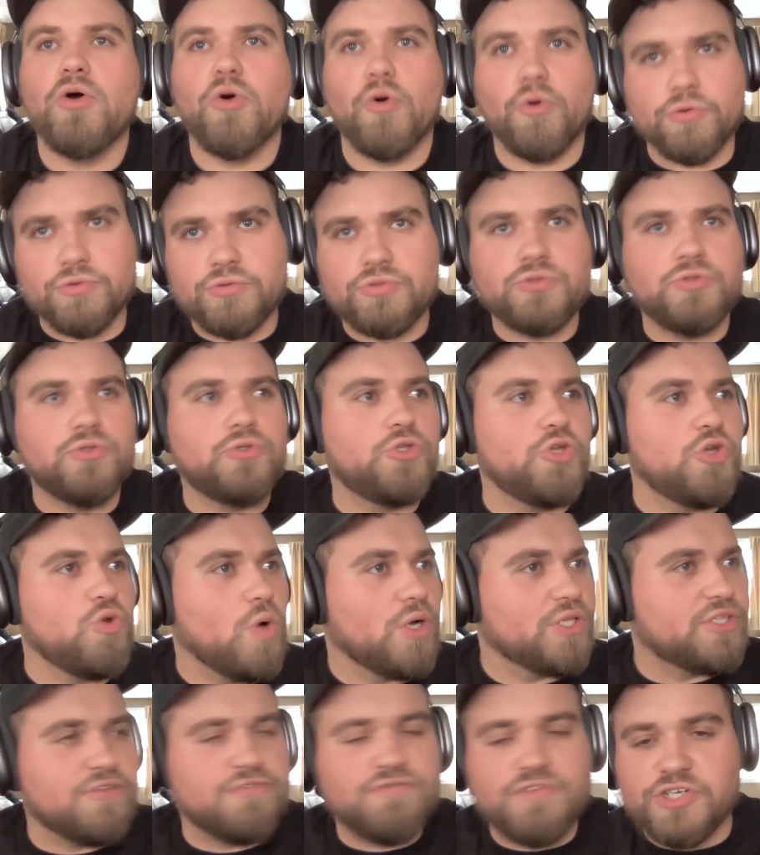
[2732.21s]
Or do you
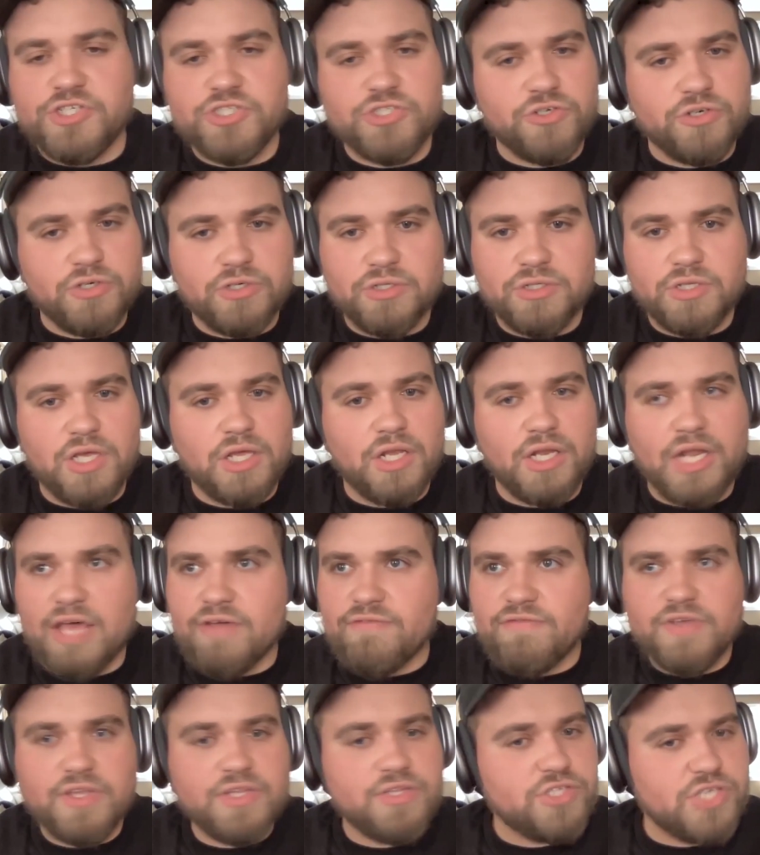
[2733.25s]
want the Fisher
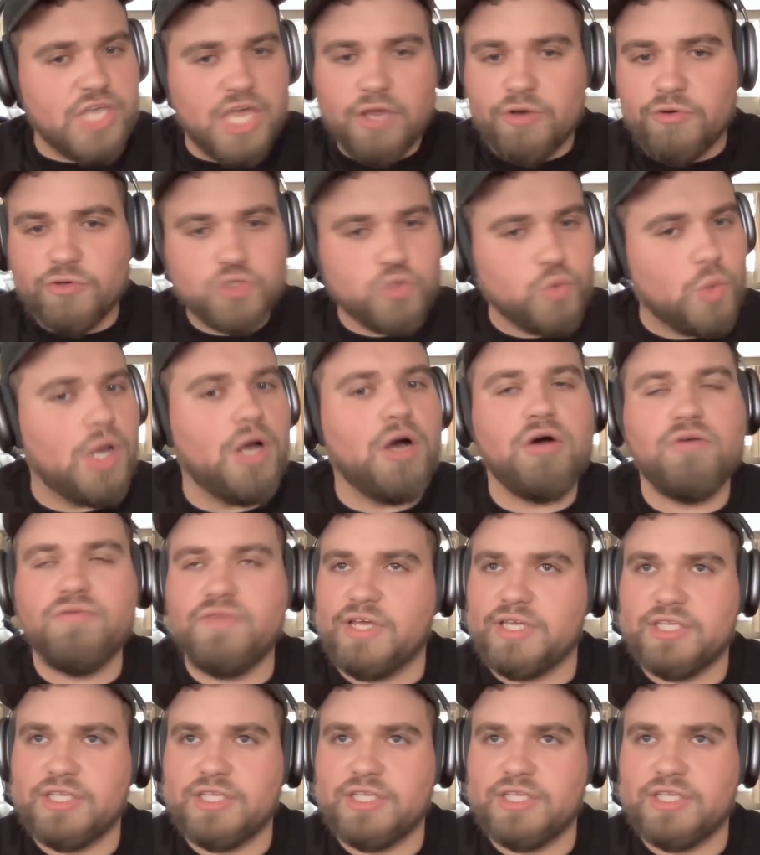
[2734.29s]
11, 10 or 12?